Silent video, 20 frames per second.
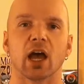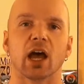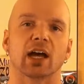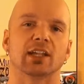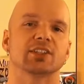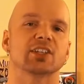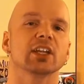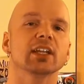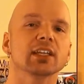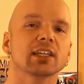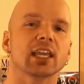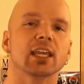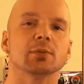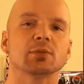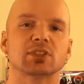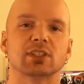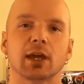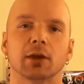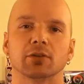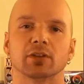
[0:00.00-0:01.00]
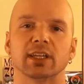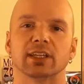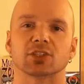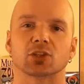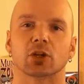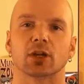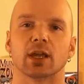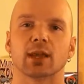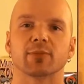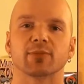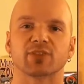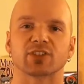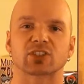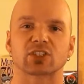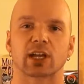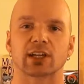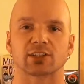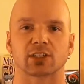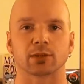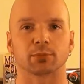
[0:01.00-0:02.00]
A ton of games nowadays are
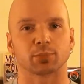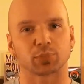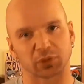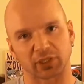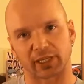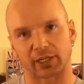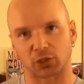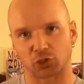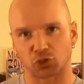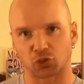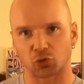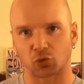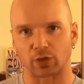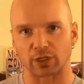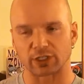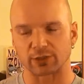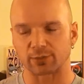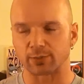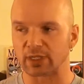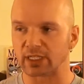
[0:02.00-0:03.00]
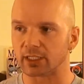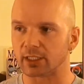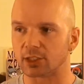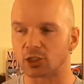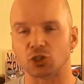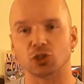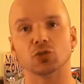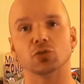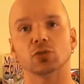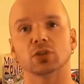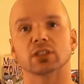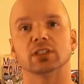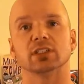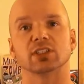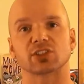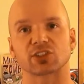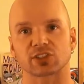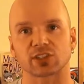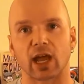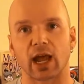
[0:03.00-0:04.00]
emphasizing player choice, meaning you can
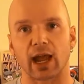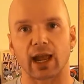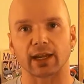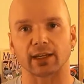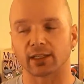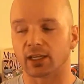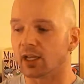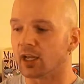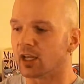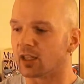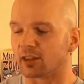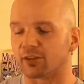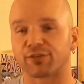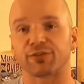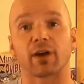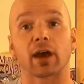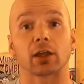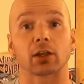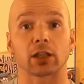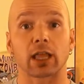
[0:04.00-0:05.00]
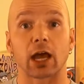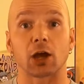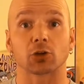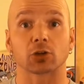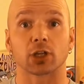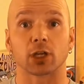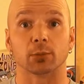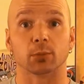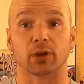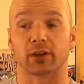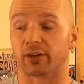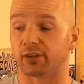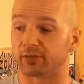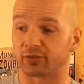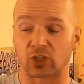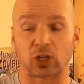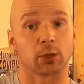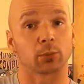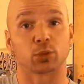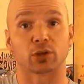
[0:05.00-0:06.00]
decide the final outcome of a
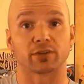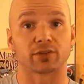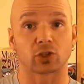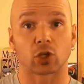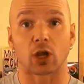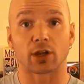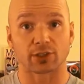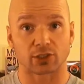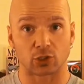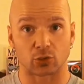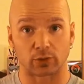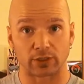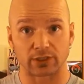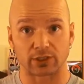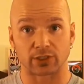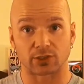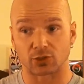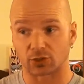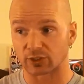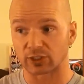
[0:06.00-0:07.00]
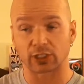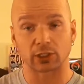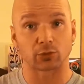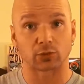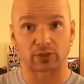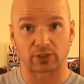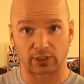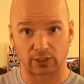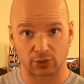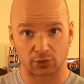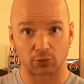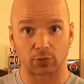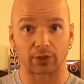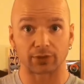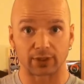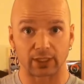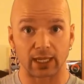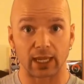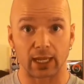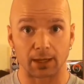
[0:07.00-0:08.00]
number of consequences or sequences throughout
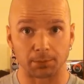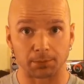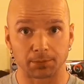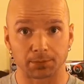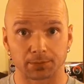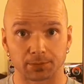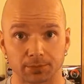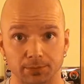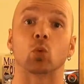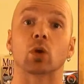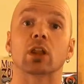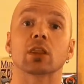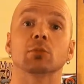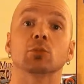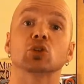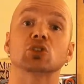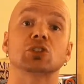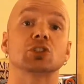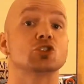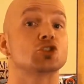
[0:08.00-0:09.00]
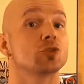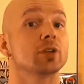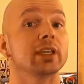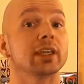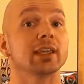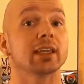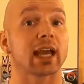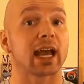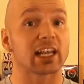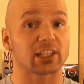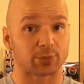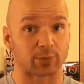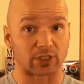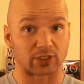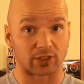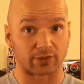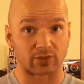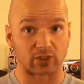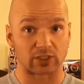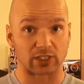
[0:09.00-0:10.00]
the game. One of the most intriguing aspects
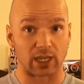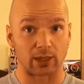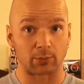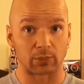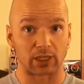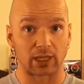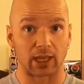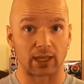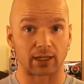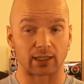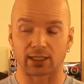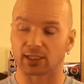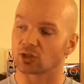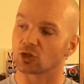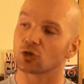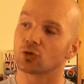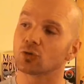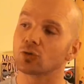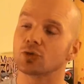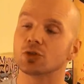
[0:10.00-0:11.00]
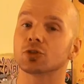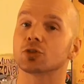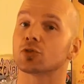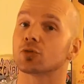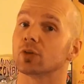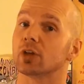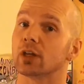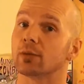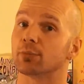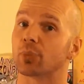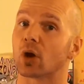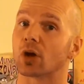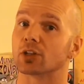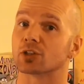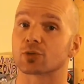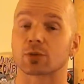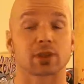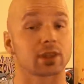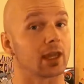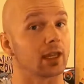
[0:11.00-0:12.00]
of this game mechanic is who you create bonds
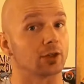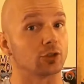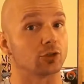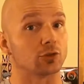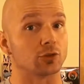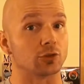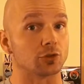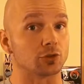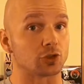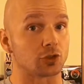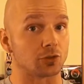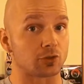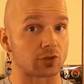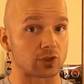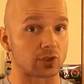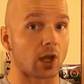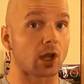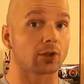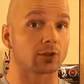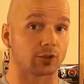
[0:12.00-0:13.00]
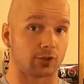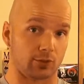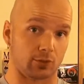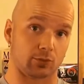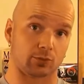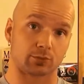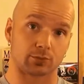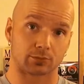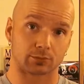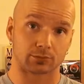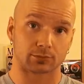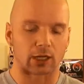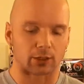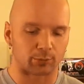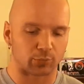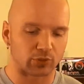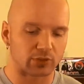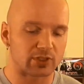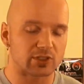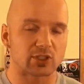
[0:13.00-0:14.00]
with and who you choose not to. Now, to
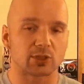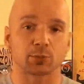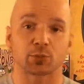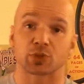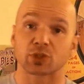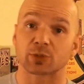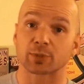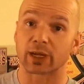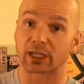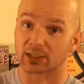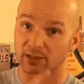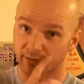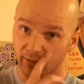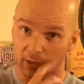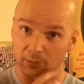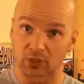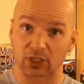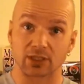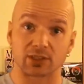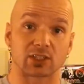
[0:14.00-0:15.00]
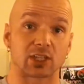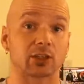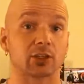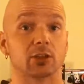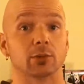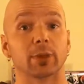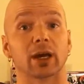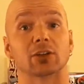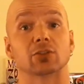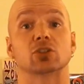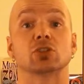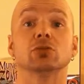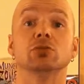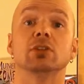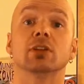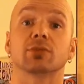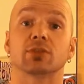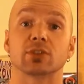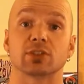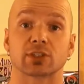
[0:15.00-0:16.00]
put this in perspective, I'm going to tell you about two
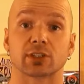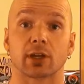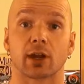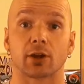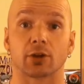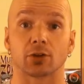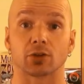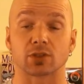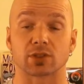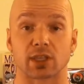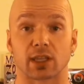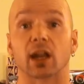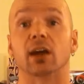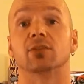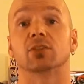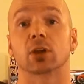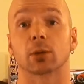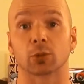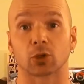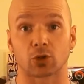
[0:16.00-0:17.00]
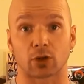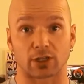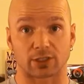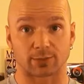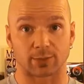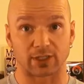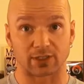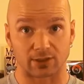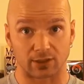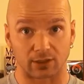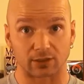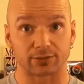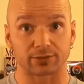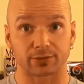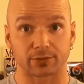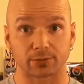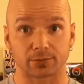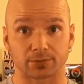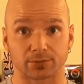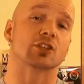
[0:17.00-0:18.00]
different scenarios that I've come across myself.
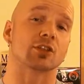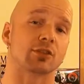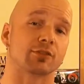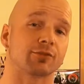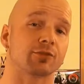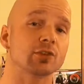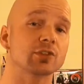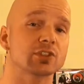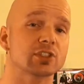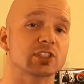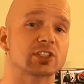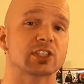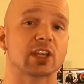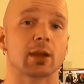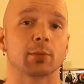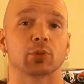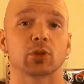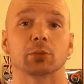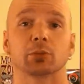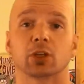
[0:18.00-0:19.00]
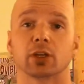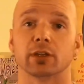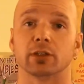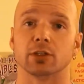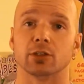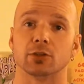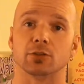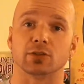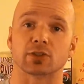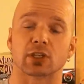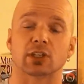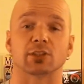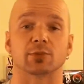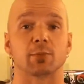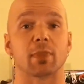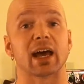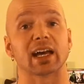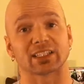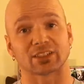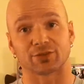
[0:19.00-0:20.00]
So the first example I'm going to use is
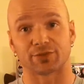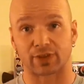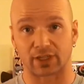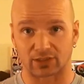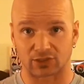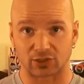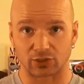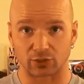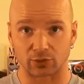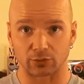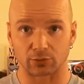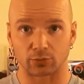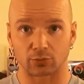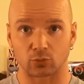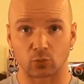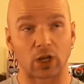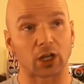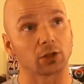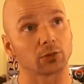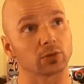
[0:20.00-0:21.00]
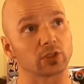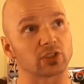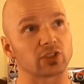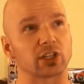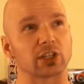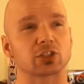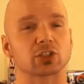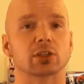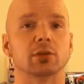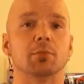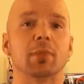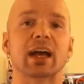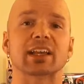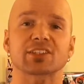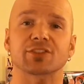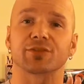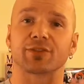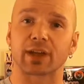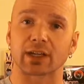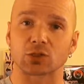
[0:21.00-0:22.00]
Mass Effect 2. Well, essentially Mass
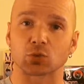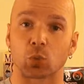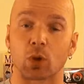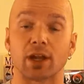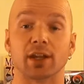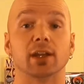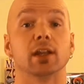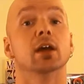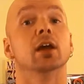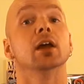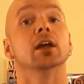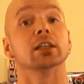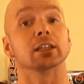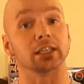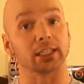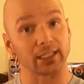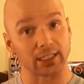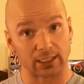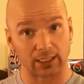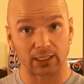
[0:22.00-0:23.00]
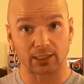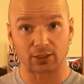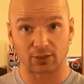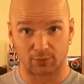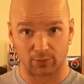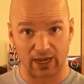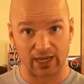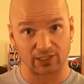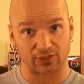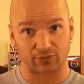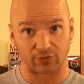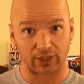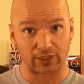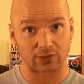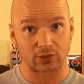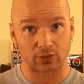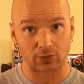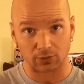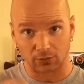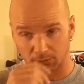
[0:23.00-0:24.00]
Effect 1 leading into Mass Effect
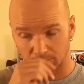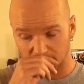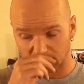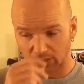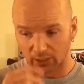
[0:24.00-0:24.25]
2.